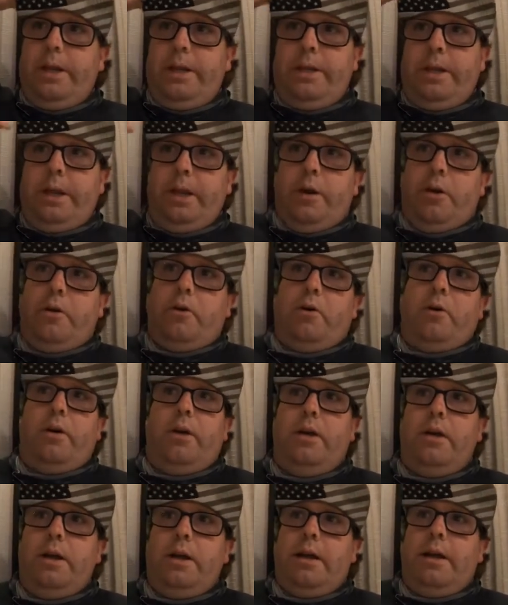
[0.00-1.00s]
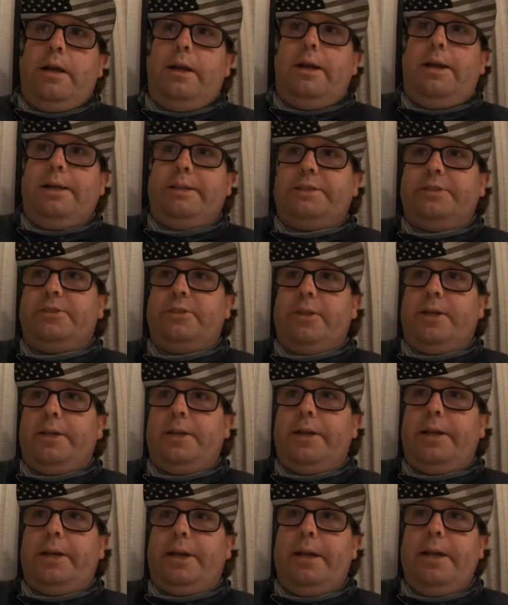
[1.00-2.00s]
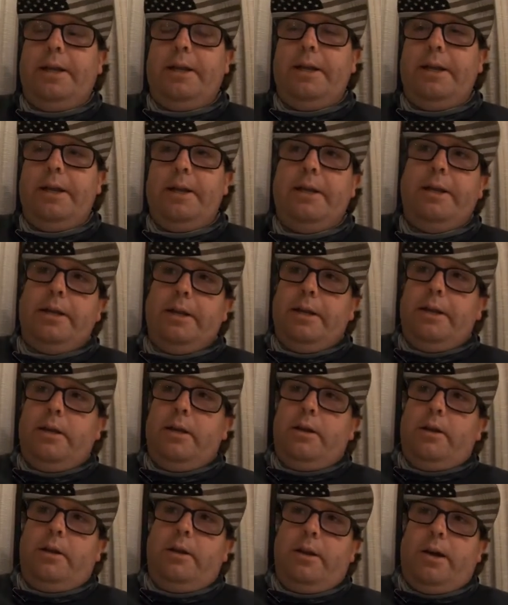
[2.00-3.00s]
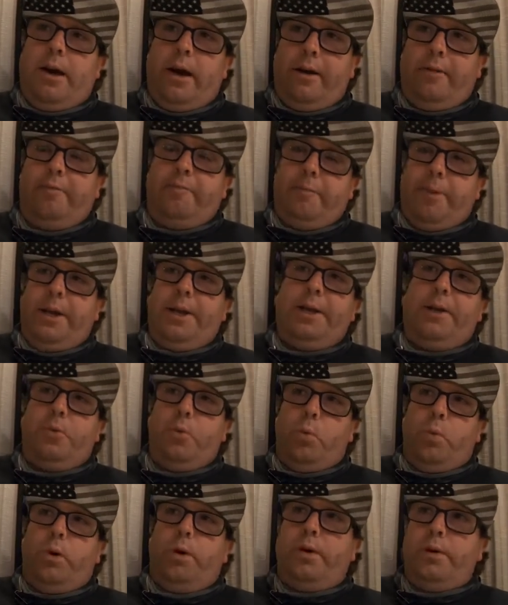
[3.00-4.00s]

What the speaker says: it's like, I've made,